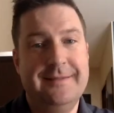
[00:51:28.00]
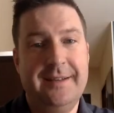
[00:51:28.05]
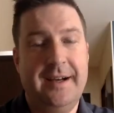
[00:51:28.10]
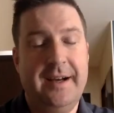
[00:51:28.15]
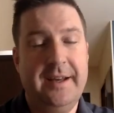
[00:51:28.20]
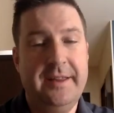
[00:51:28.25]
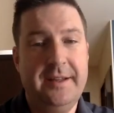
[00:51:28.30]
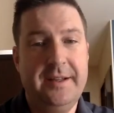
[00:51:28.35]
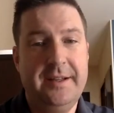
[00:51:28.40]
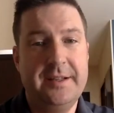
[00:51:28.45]

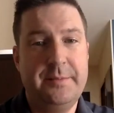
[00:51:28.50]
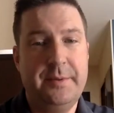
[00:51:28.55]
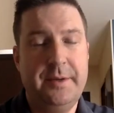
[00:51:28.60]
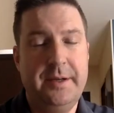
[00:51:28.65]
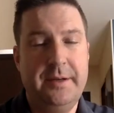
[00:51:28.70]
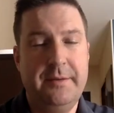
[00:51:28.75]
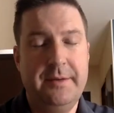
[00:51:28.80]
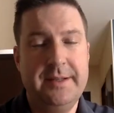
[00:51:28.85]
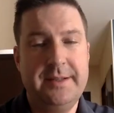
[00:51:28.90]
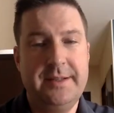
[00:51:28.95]
I think it's
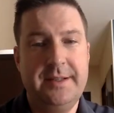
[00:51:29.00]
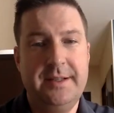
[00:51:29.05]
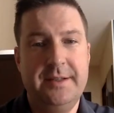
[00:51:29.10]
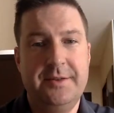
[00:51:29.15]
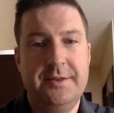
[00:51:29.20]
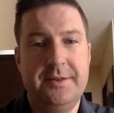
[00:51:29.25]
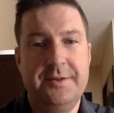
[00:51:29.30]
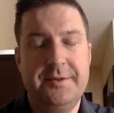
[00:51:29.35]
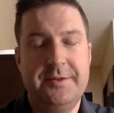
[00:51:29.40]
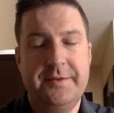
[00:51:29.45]
pretty risky in
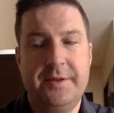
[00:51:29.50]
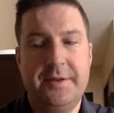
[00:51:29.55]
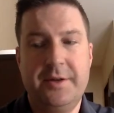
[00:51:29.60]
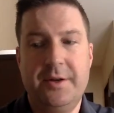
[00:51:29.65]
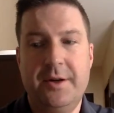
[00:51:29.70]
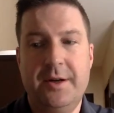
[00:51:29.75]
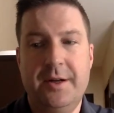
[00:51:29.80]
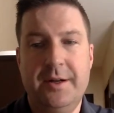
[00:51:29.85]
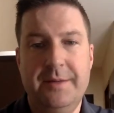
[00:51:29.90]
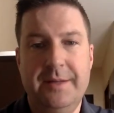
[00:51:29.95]
terms of
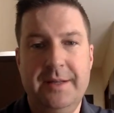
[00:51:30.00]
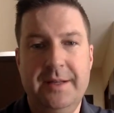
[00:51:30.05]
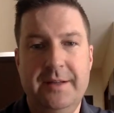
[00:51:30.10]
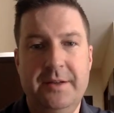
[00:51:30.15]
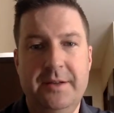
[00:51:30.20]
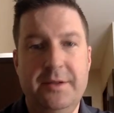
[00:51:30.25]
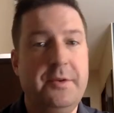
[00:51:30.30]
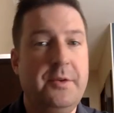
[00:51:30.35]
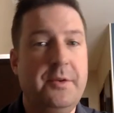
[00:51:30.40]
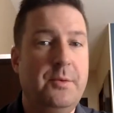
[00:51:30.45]
agronomy, and
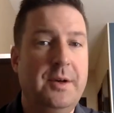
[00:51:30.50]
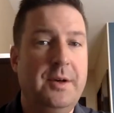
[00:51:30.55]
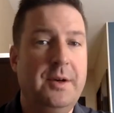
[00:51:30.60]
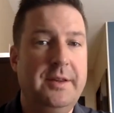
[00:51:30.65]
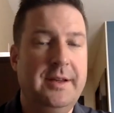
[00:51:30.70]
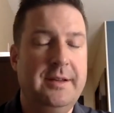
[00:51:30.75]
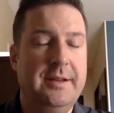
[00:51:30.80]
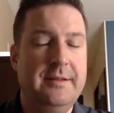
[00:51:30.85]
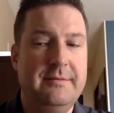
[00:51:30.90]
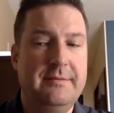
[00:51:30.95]
you're the one
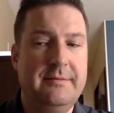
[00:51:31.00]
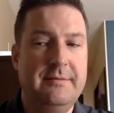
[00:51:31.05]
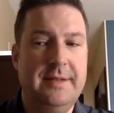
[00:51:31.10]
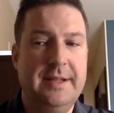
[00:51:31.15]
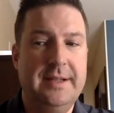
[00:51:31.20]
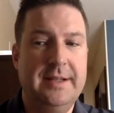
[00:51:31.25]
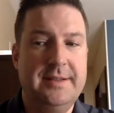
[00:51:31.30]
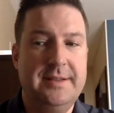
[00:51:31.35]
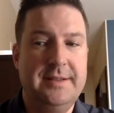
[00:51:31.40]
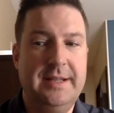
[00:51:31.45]
that
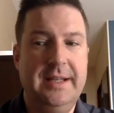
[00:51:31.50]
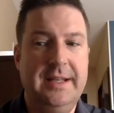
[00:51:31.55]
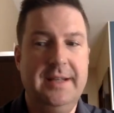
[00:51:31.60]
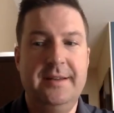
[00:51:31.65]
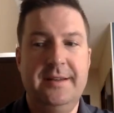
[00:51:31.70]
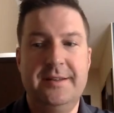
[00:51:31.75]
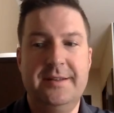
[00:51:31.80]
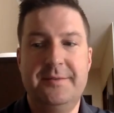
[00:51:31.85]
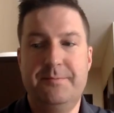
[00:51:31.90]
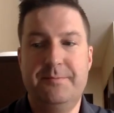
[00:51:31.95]

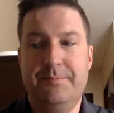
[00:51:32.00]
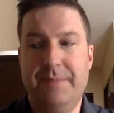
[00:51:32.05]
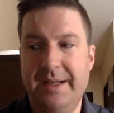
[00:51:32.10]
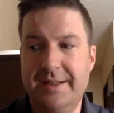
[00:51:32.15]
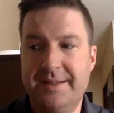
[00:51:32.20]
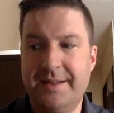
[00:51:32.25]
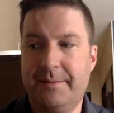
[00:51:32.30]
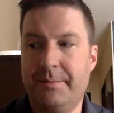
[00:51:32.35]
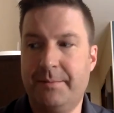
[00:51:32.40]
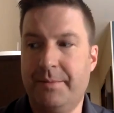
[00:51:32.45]
stated this
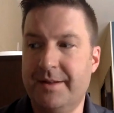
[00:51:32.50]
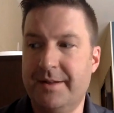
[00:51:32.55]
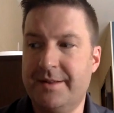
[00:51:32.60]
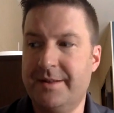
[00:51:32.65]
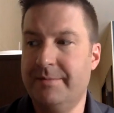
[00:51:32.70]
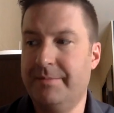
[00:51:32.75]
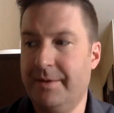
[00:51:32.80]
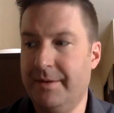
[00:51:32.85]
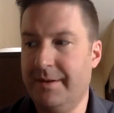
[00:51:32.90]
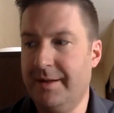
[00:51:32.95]
basic
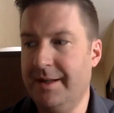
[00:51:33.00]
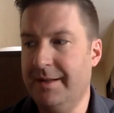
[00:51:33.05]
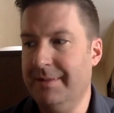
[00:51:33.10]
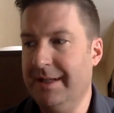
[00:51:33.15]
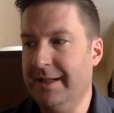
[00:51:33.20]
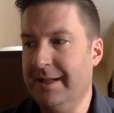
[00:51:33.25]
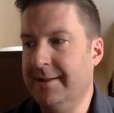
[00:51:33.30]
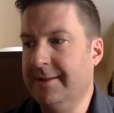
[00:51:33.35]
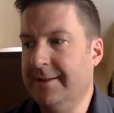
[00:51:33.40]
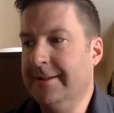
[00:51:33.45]
principle. I
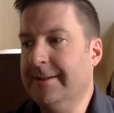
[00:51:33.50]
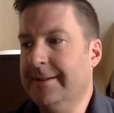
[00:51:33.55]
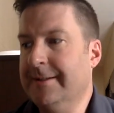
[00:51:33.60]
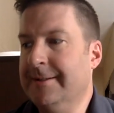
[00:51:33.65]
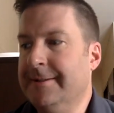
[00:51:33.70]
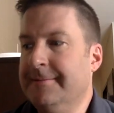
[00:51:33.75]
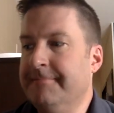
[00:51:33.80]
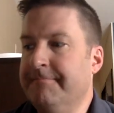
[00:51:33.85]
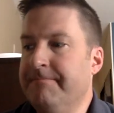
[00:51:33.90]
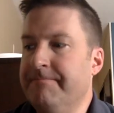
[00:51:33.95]
mean,
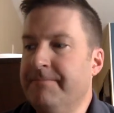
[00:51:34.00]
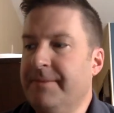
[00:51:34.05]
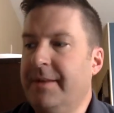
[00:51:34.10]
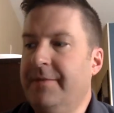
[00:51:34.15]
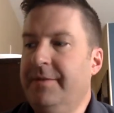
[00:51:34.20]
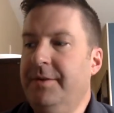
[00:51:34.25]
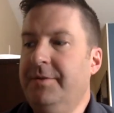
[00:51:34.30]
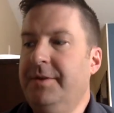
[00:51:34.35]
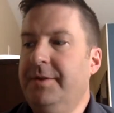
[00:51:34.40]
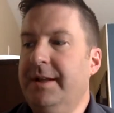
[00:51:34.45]

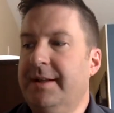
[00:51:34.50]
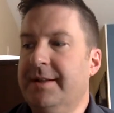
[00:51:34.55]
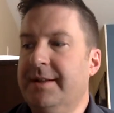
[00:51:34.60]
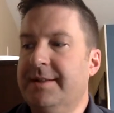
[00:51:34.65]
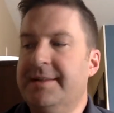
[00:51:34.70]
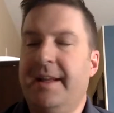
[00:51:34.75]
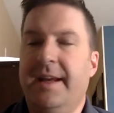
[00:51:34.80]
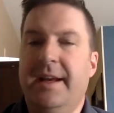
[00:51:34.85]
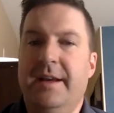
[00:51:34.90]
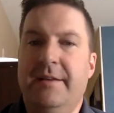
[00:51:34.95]
if you take a
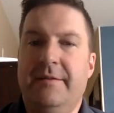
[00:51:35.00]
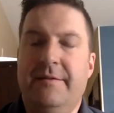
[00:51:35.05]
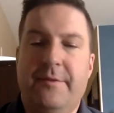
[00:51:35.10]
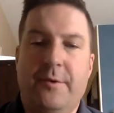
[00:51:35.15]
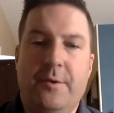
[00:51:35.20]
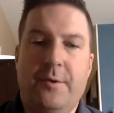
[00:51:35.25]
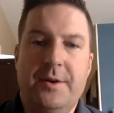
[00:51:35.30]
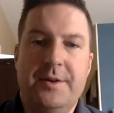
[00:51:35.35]
stand for